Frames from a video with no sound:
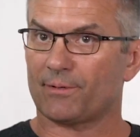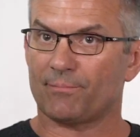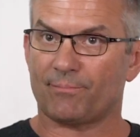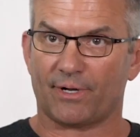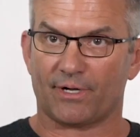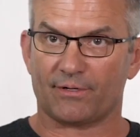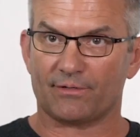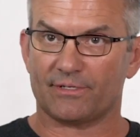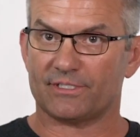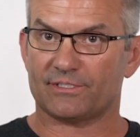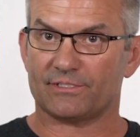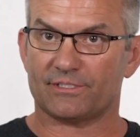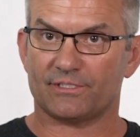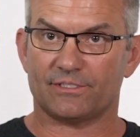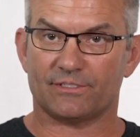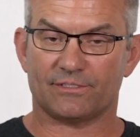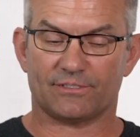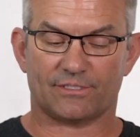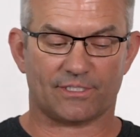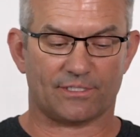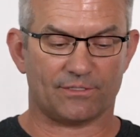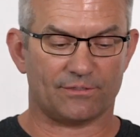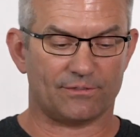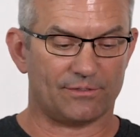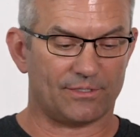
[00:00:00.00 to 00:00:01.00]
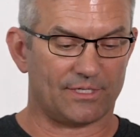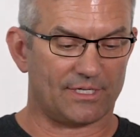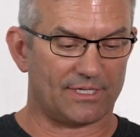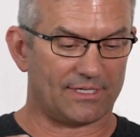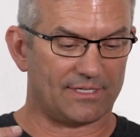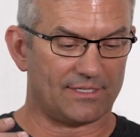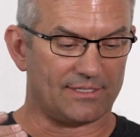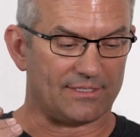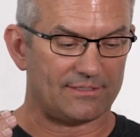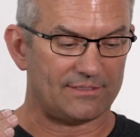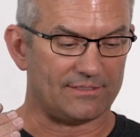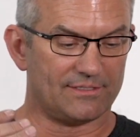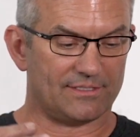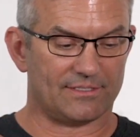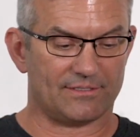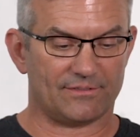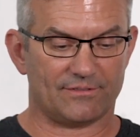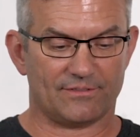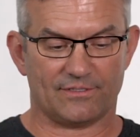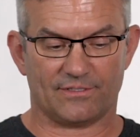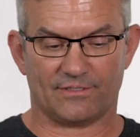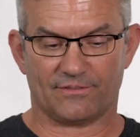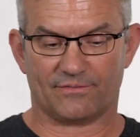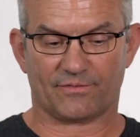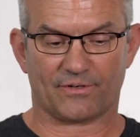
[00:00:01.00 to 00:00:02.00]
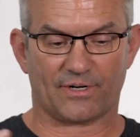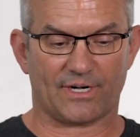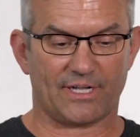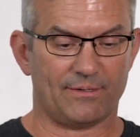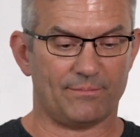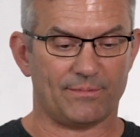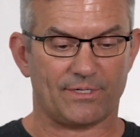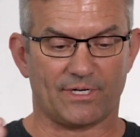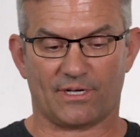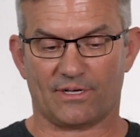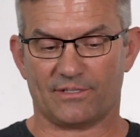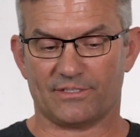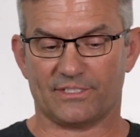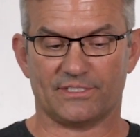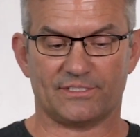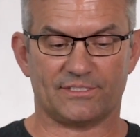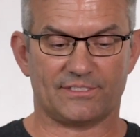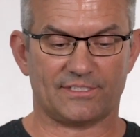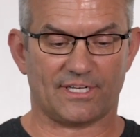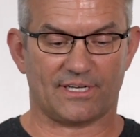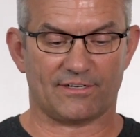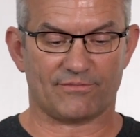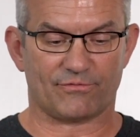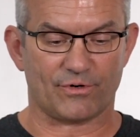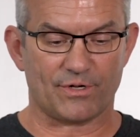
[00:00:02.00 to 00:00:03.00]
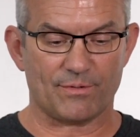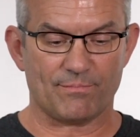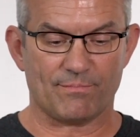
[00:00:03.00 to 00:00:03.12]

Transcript: components. So the frame and all this stuff,